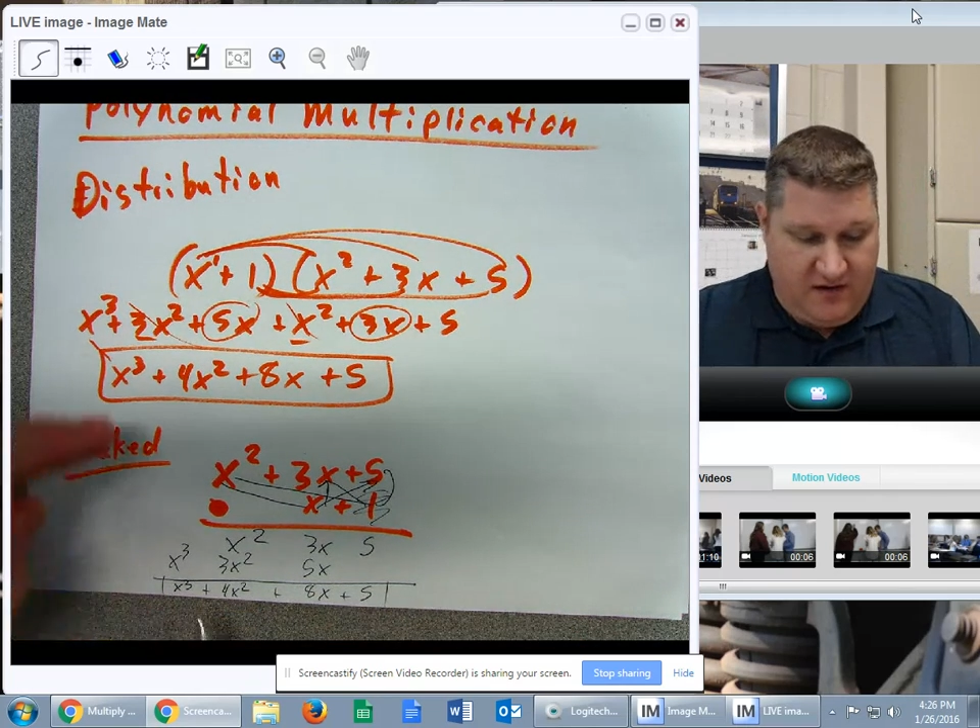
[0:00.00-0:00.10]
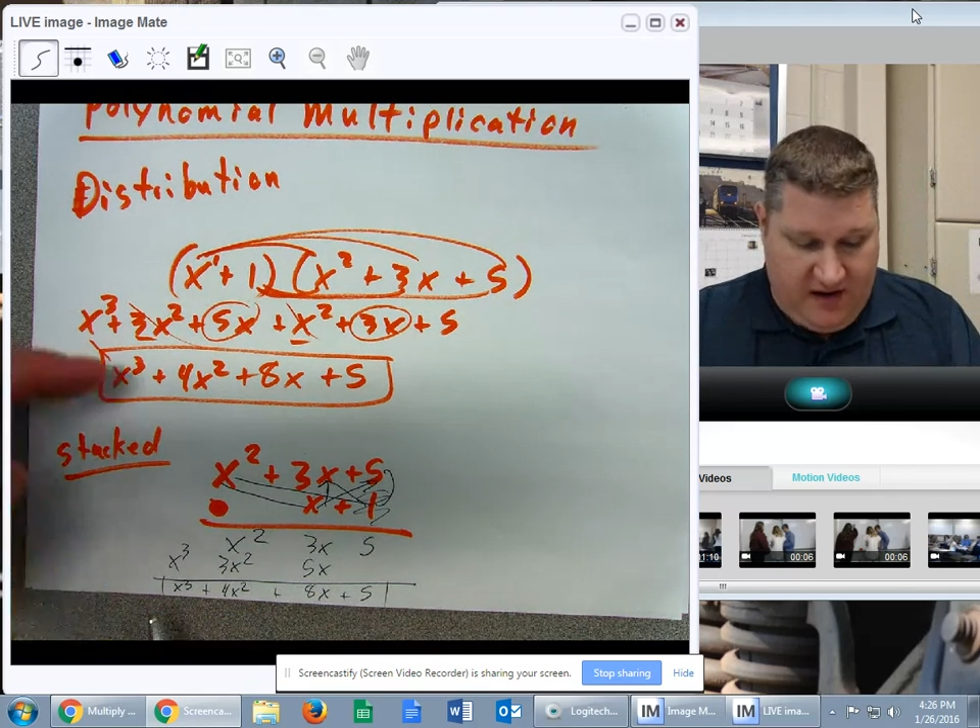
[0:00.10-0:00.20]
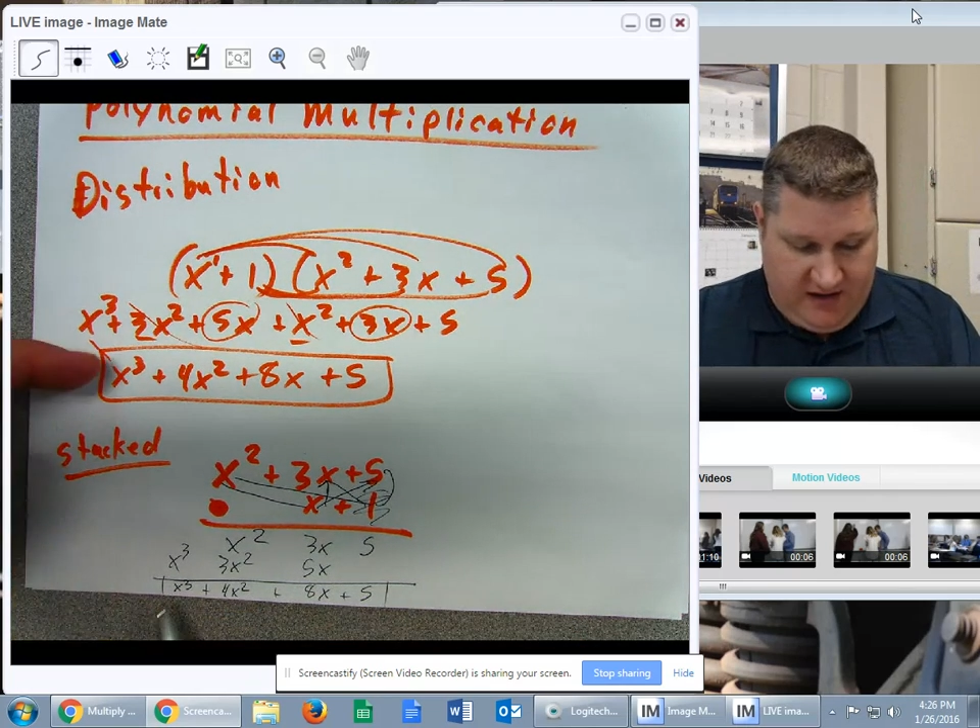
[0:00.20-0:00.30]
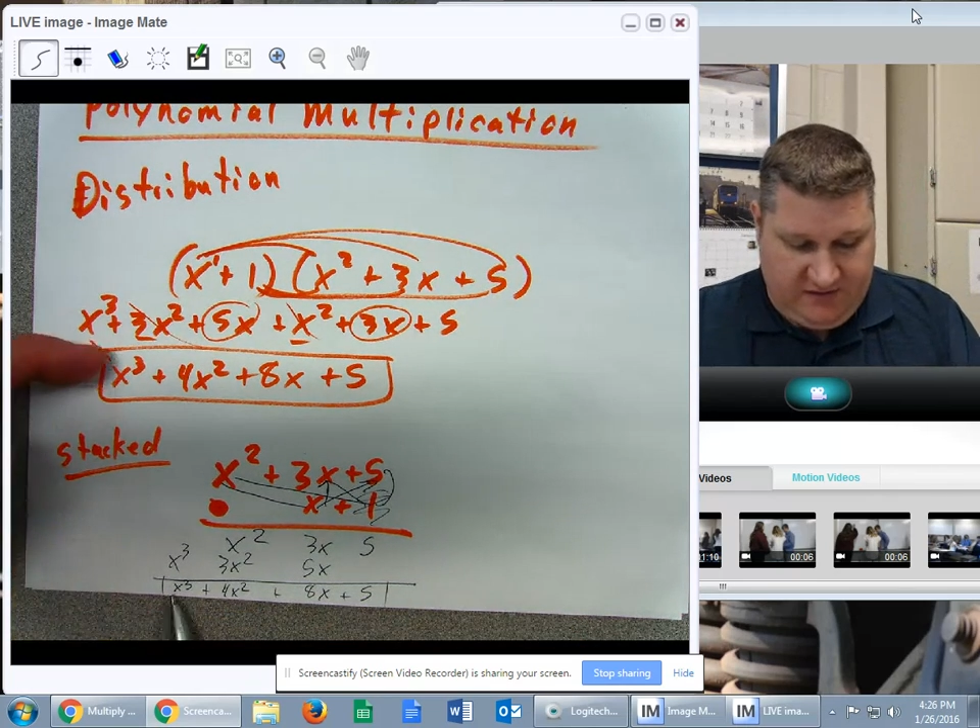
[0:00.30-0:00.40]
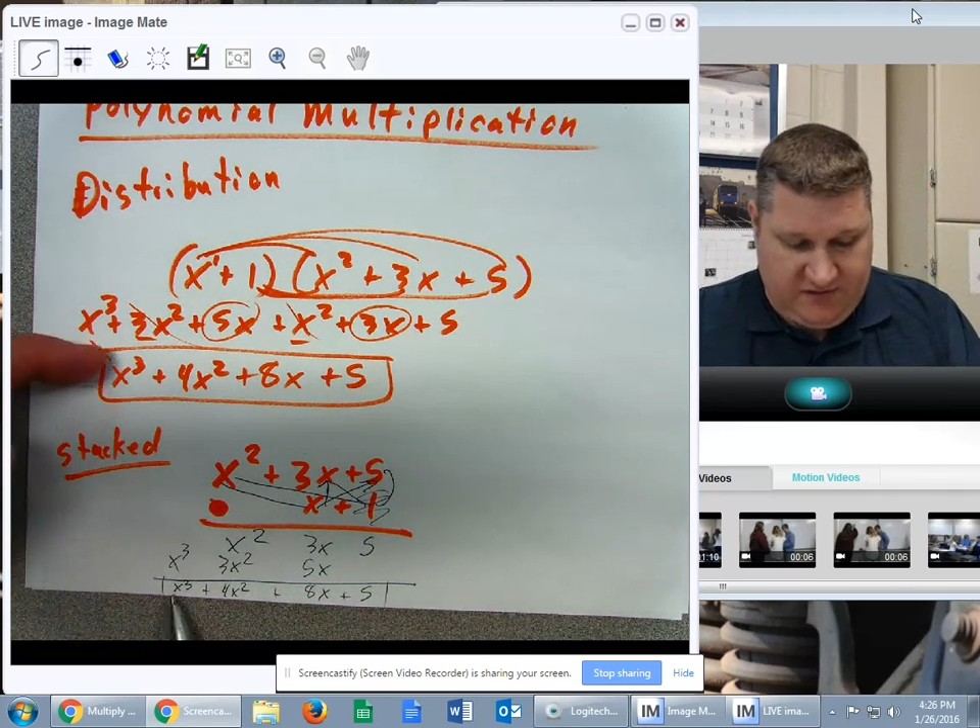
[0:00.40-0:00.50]

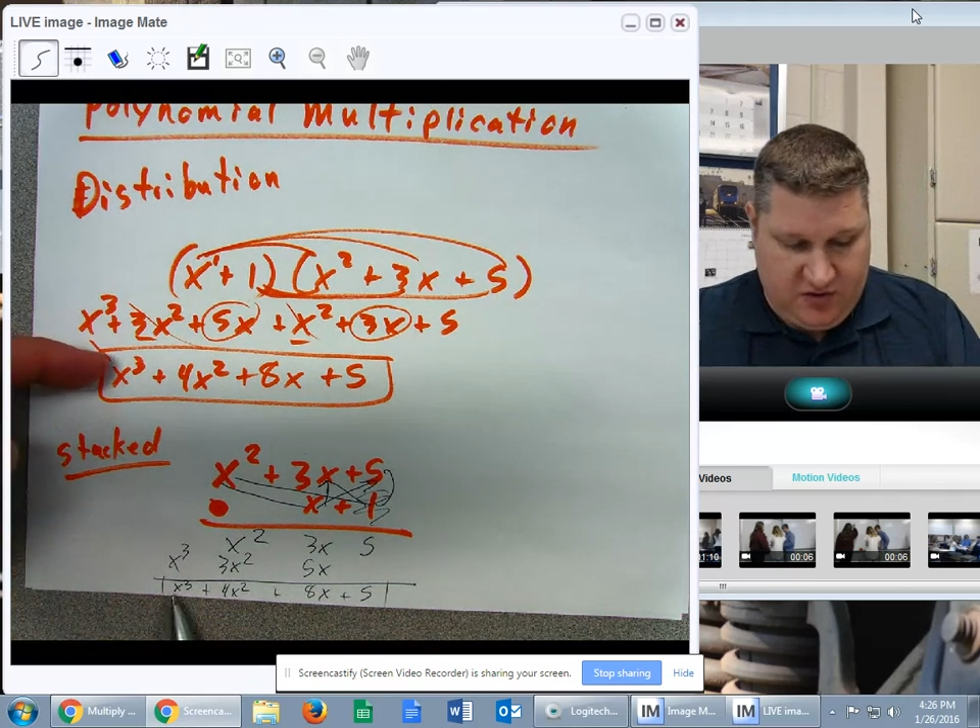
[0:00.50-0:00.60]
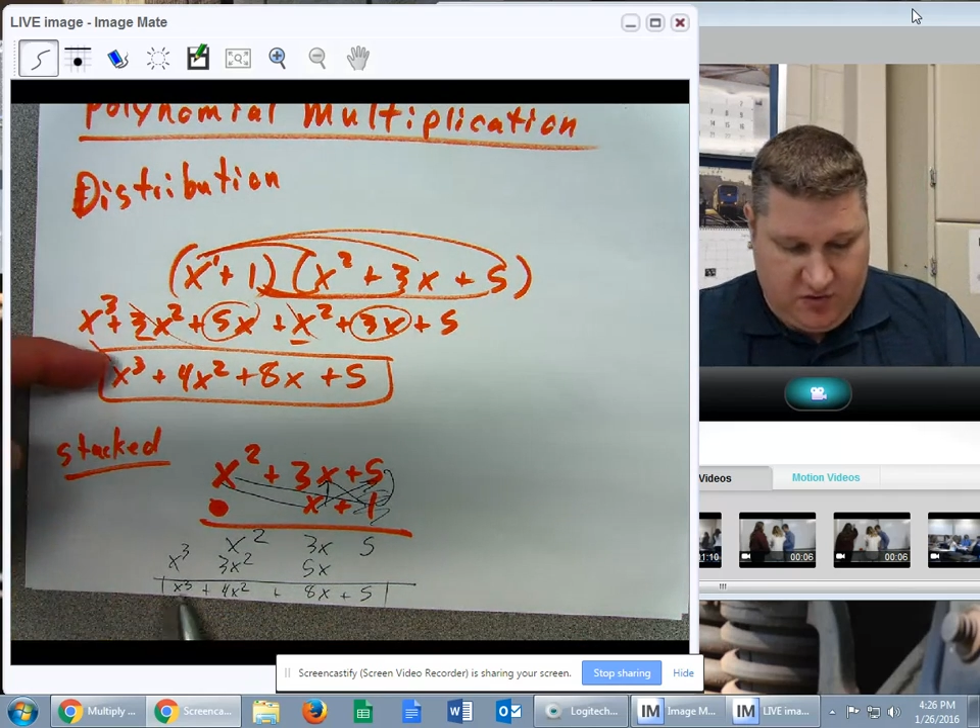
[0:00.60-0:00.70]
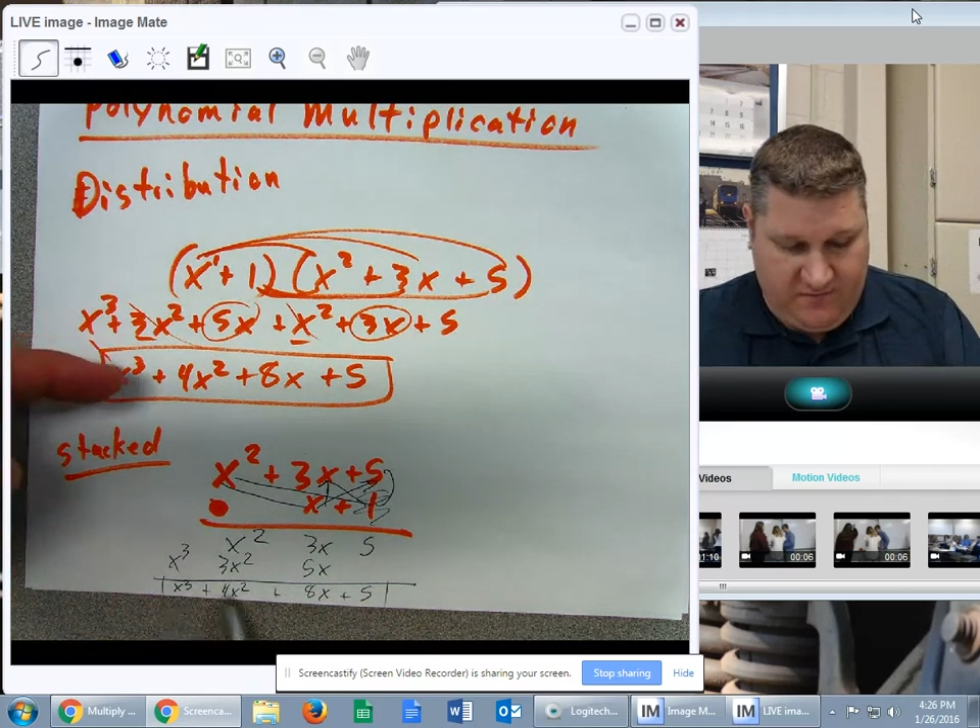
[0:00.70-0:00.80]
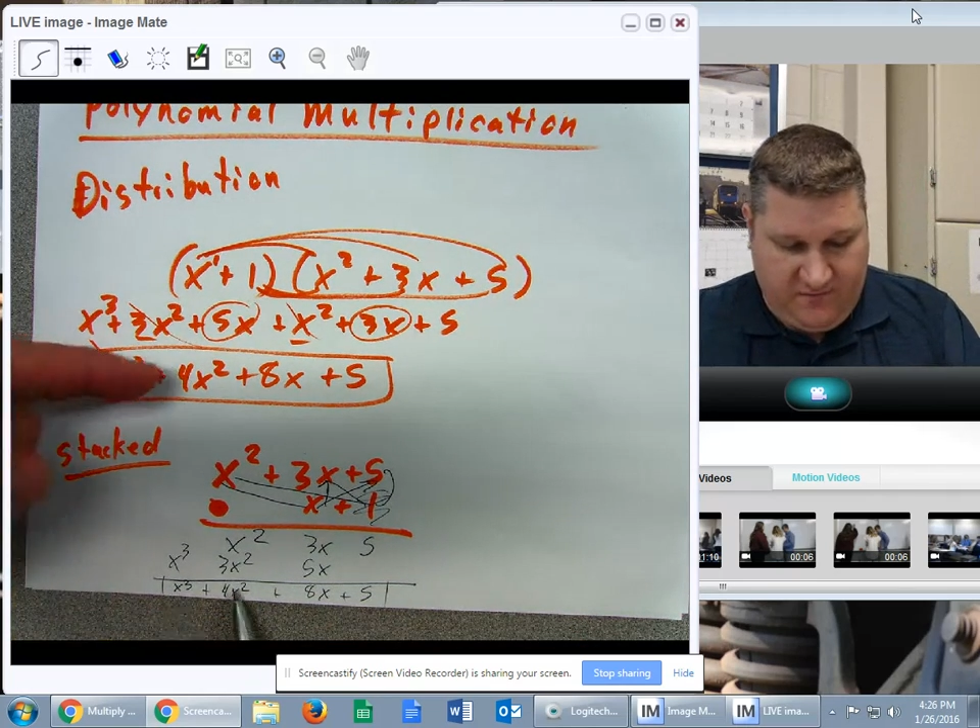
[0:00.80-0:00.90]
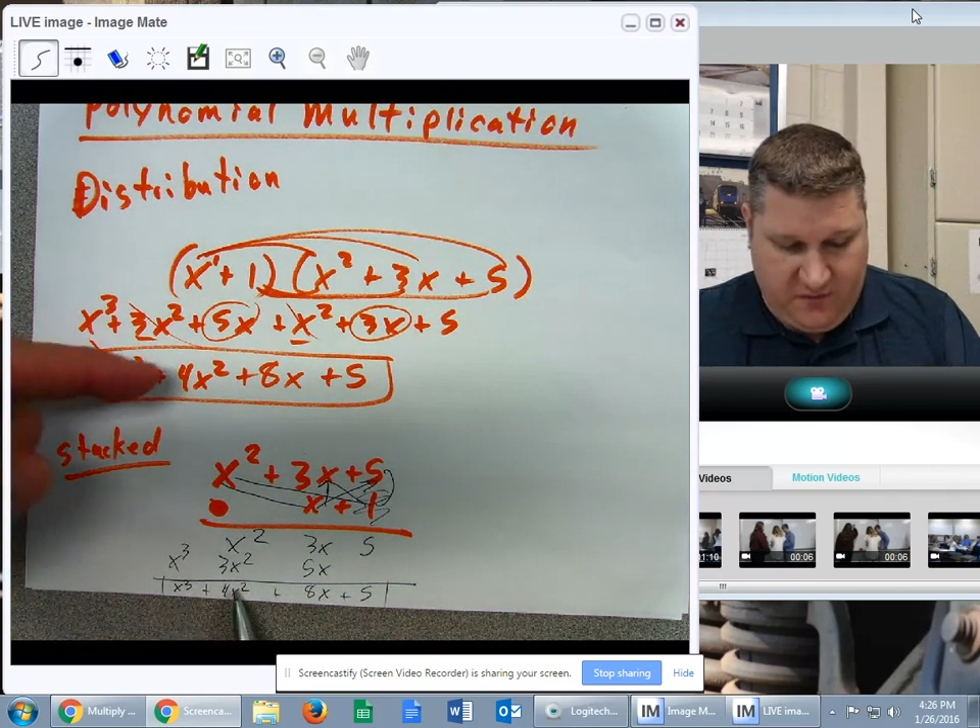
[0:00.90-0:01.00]
X cubed,